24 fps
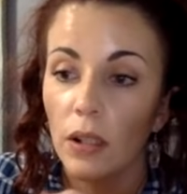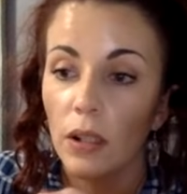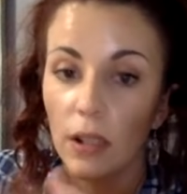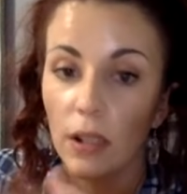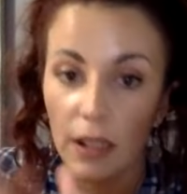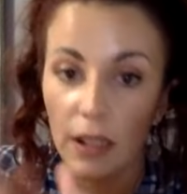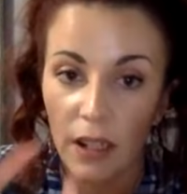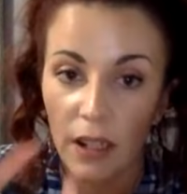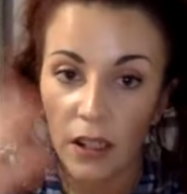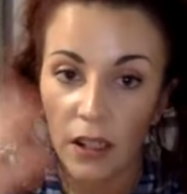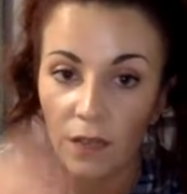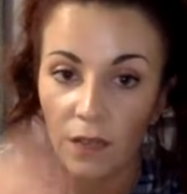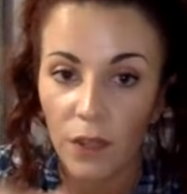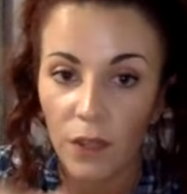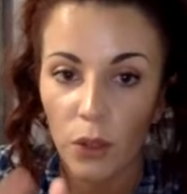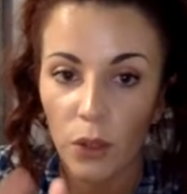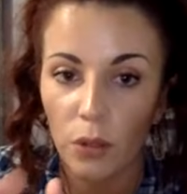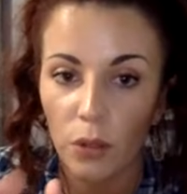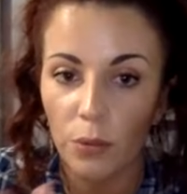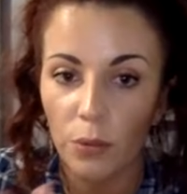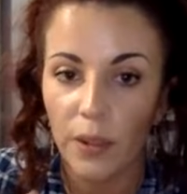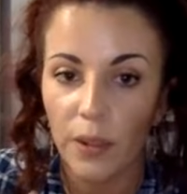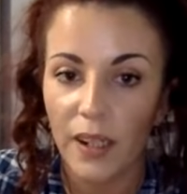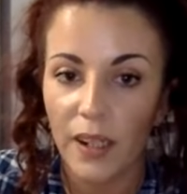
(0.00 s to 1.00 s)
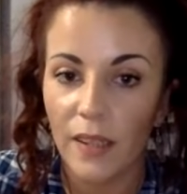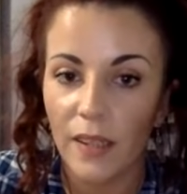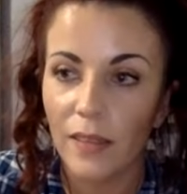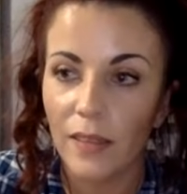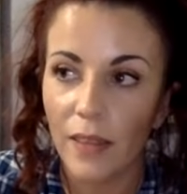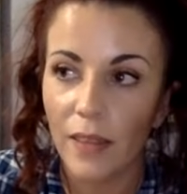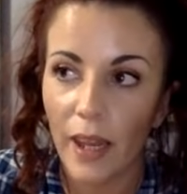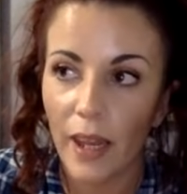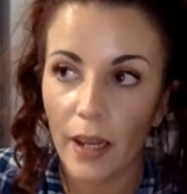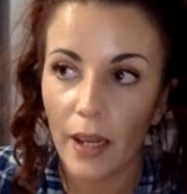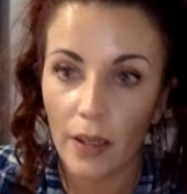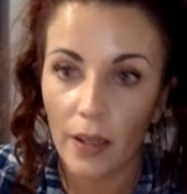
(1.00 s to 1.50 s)
individual reads,
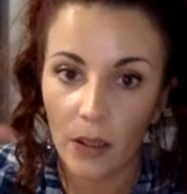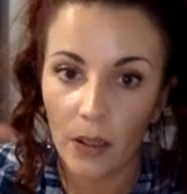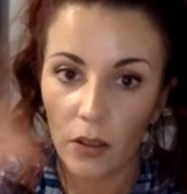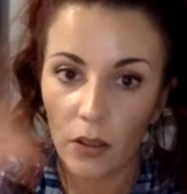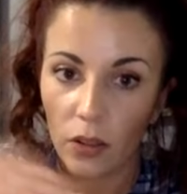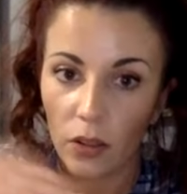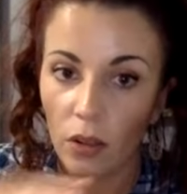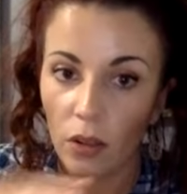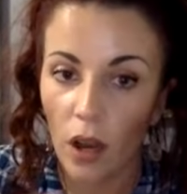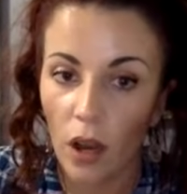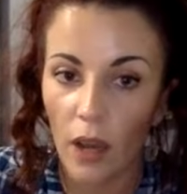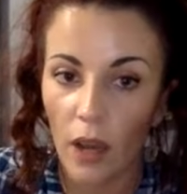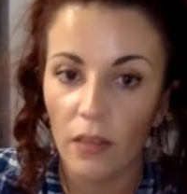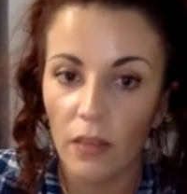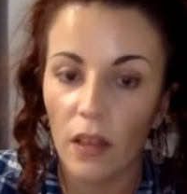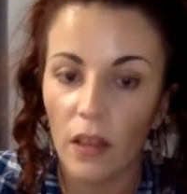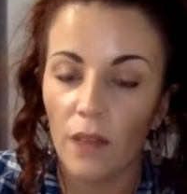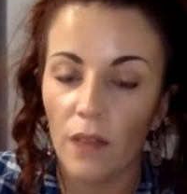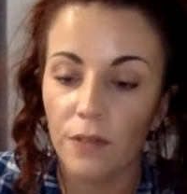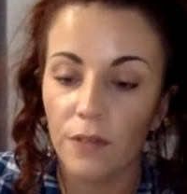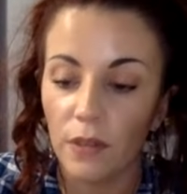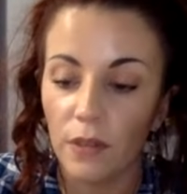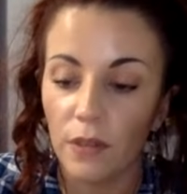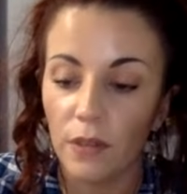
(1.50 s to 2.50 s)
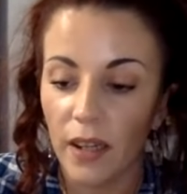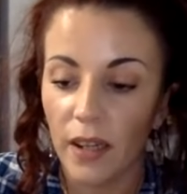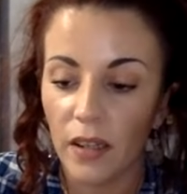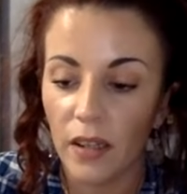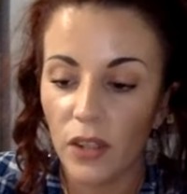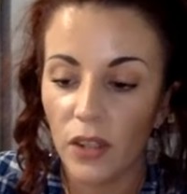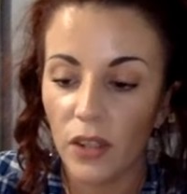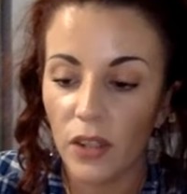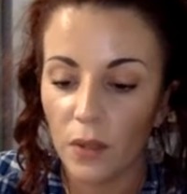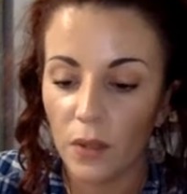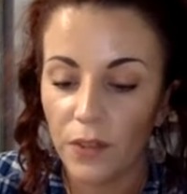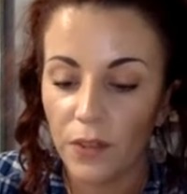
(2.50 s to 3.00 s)
like non-love
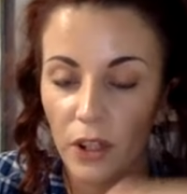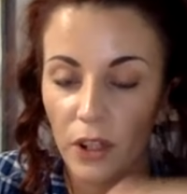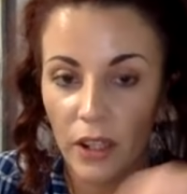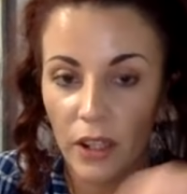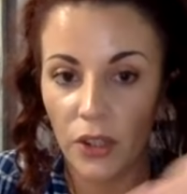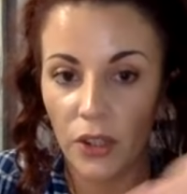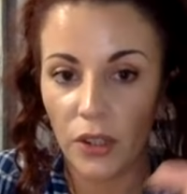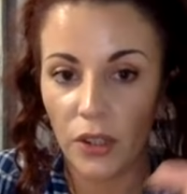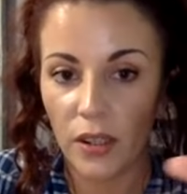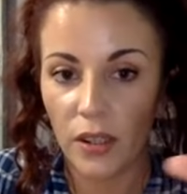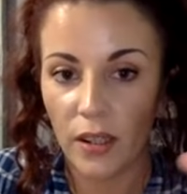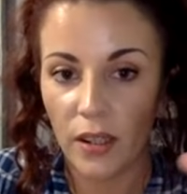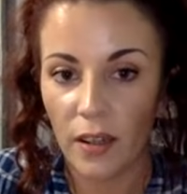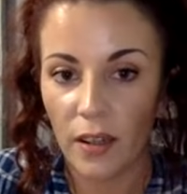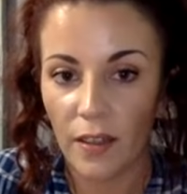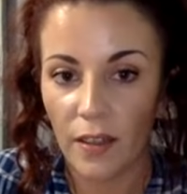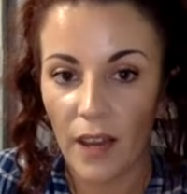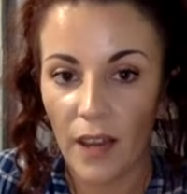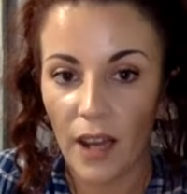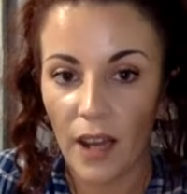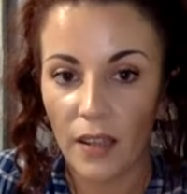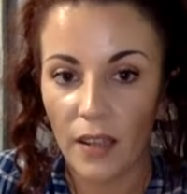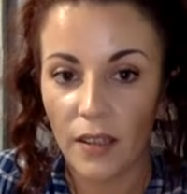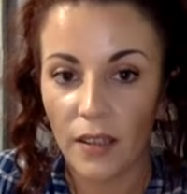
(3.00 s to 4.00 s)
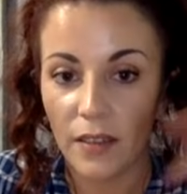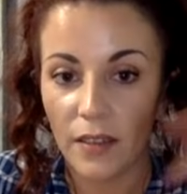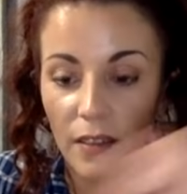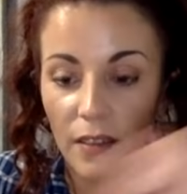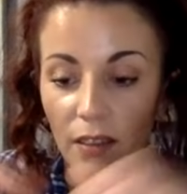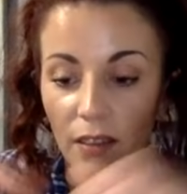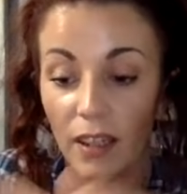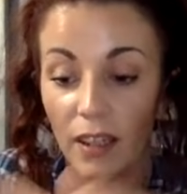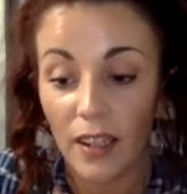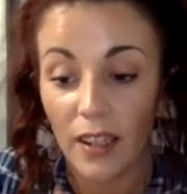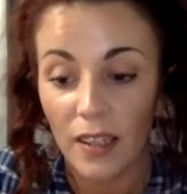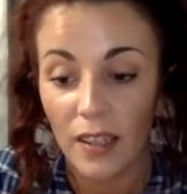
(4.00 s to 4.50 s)
related. So if you're interested in that, the
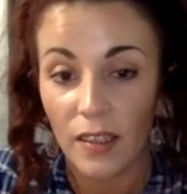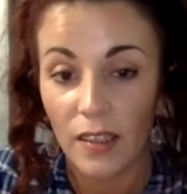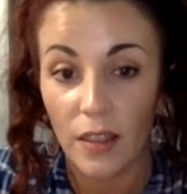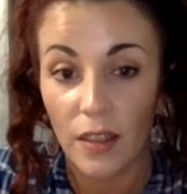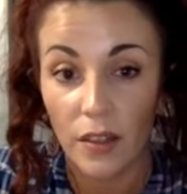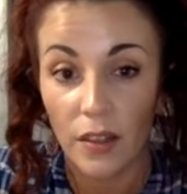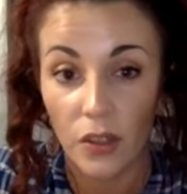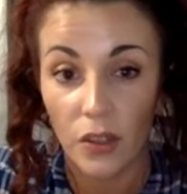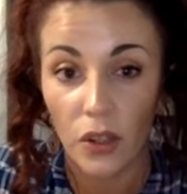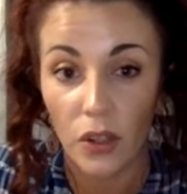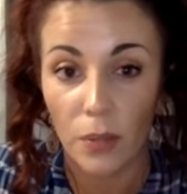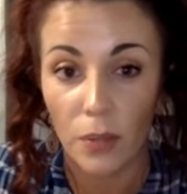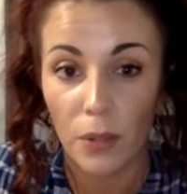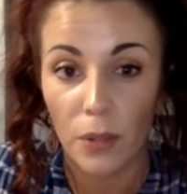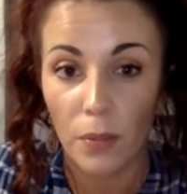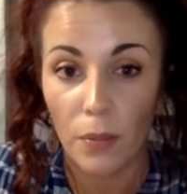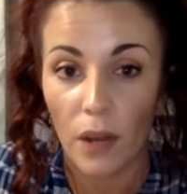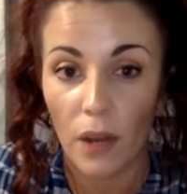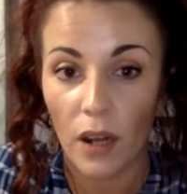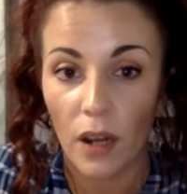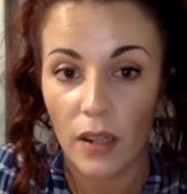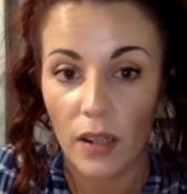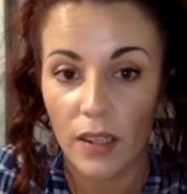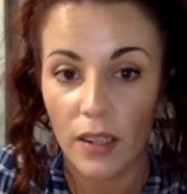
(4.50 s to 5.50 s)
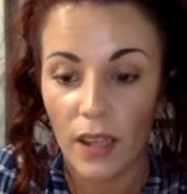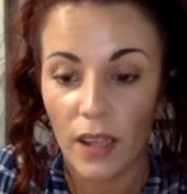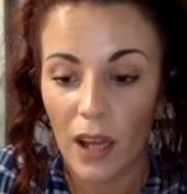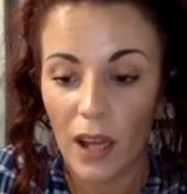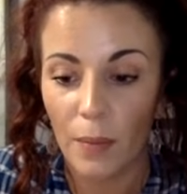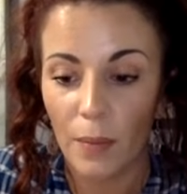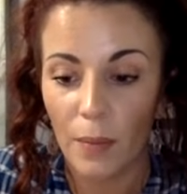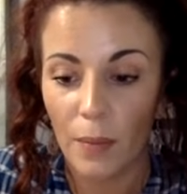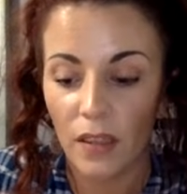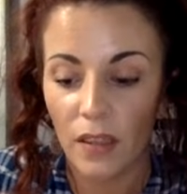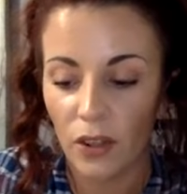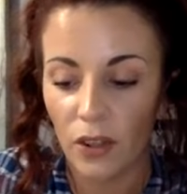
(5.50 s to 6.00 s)
link is in the description box.
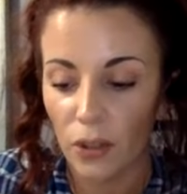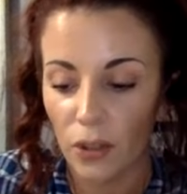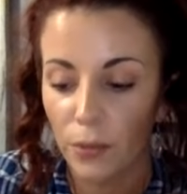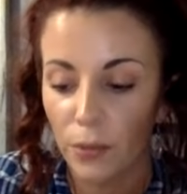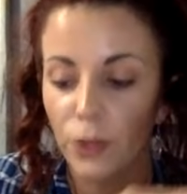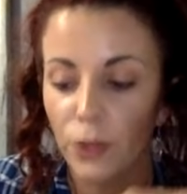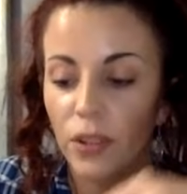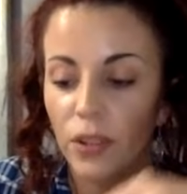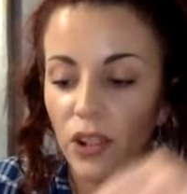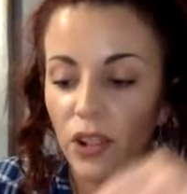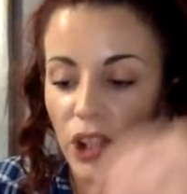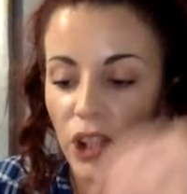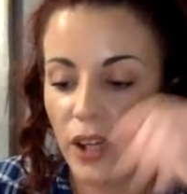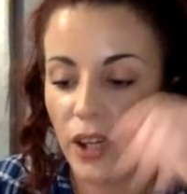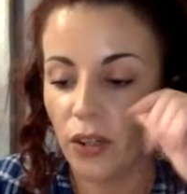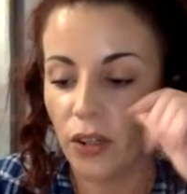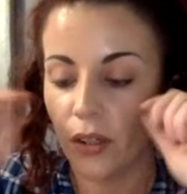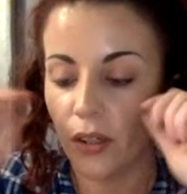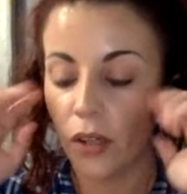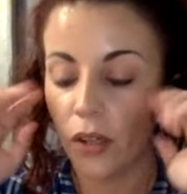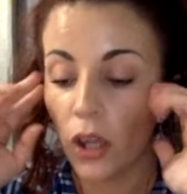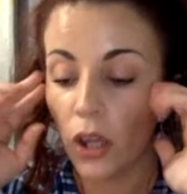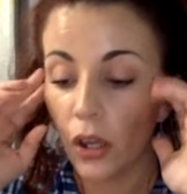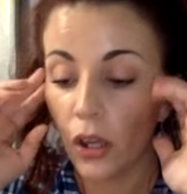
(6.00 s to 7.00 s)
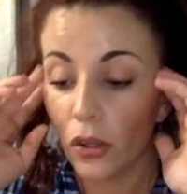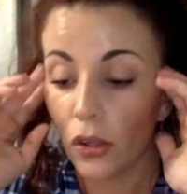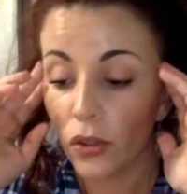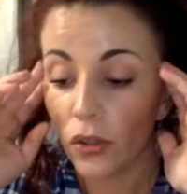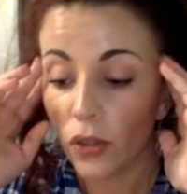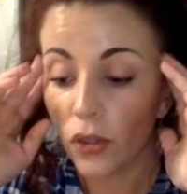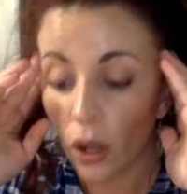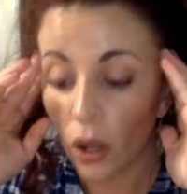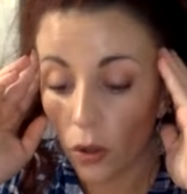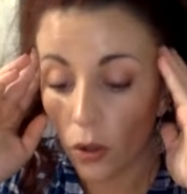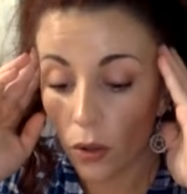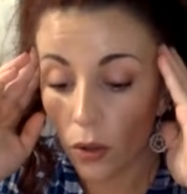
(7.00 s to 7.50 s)
It's under music channel.
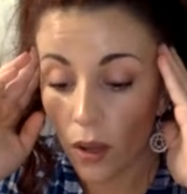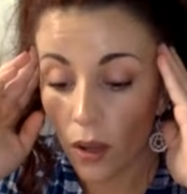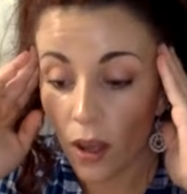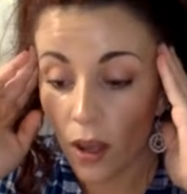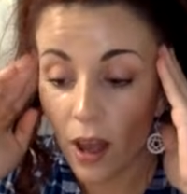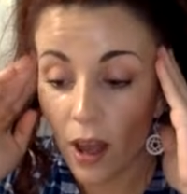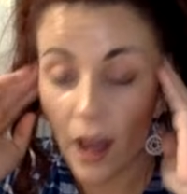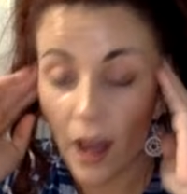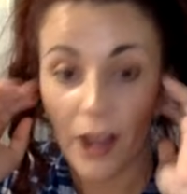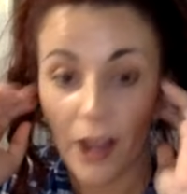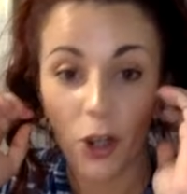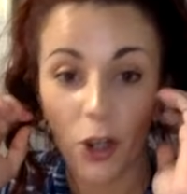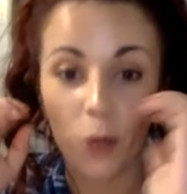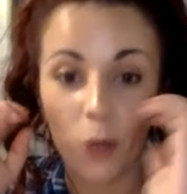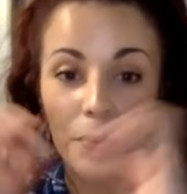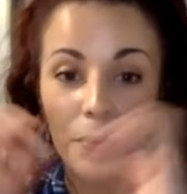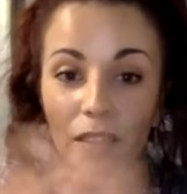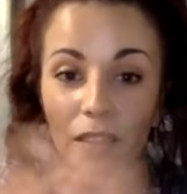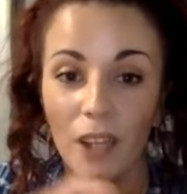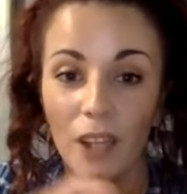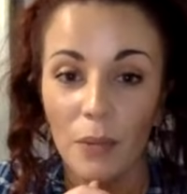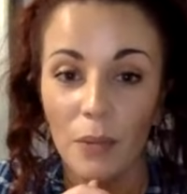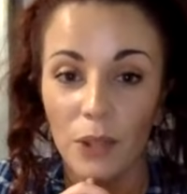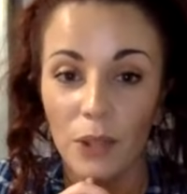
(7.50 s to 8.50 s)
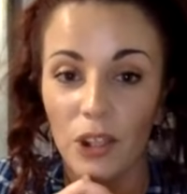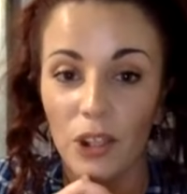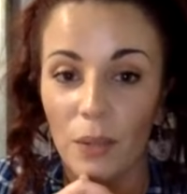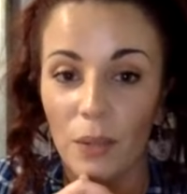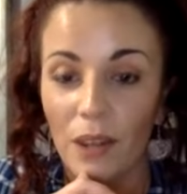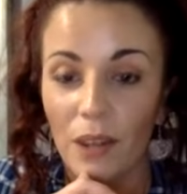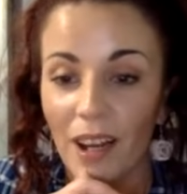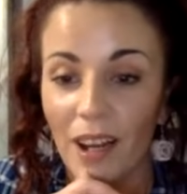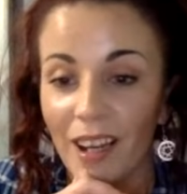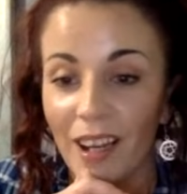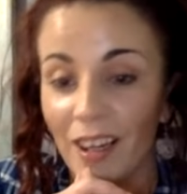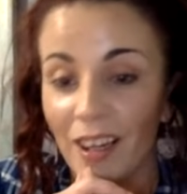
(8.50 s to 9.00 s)
So I hope this helped you,
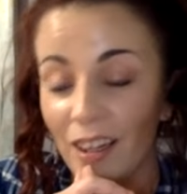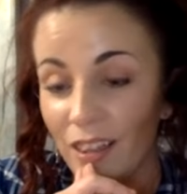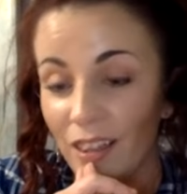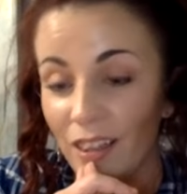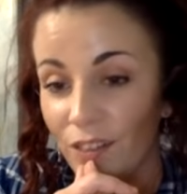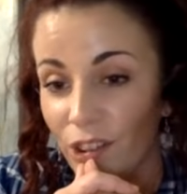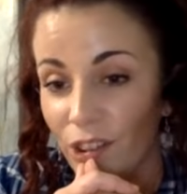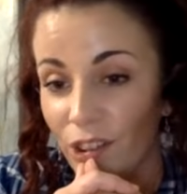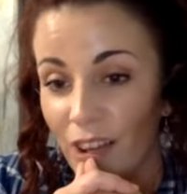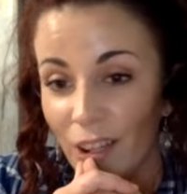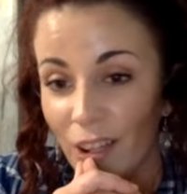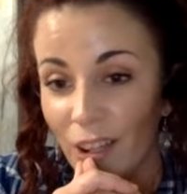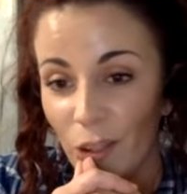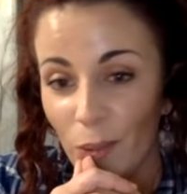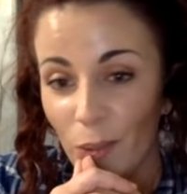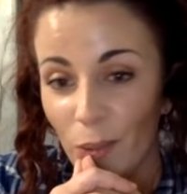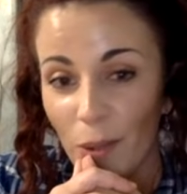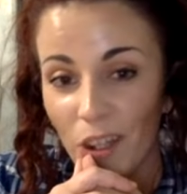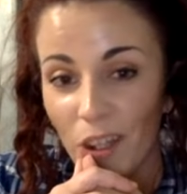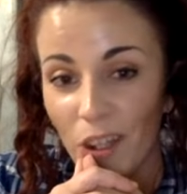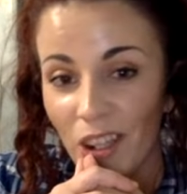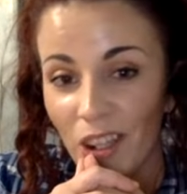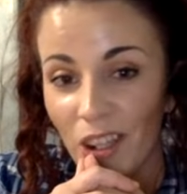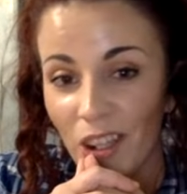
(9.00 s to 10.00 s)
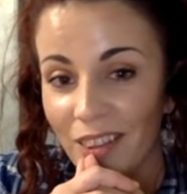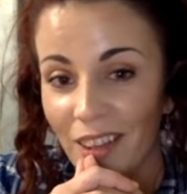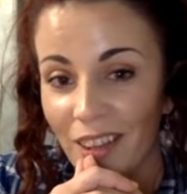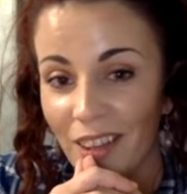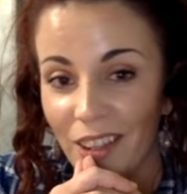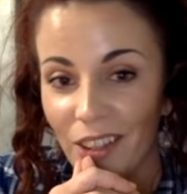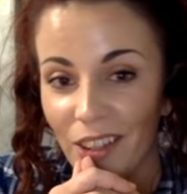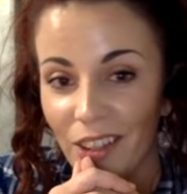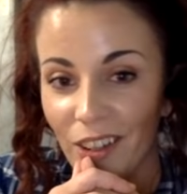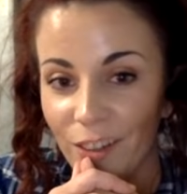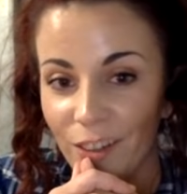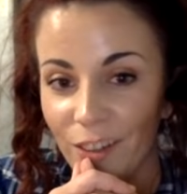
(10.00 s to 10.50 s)
Gemini, and I love you guys so much. And
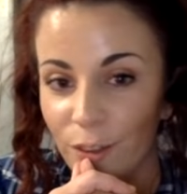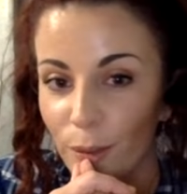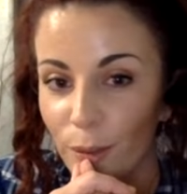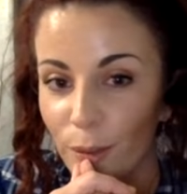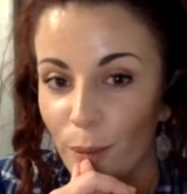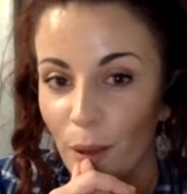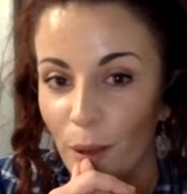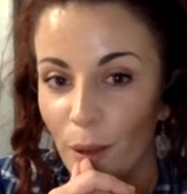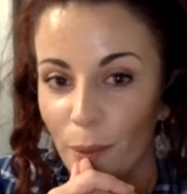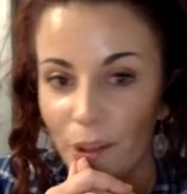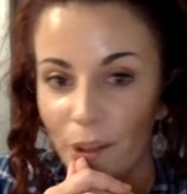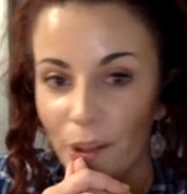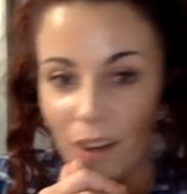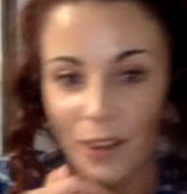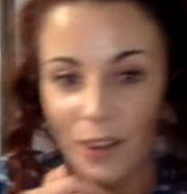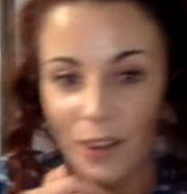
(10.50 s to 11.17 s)
thank you all for popping on,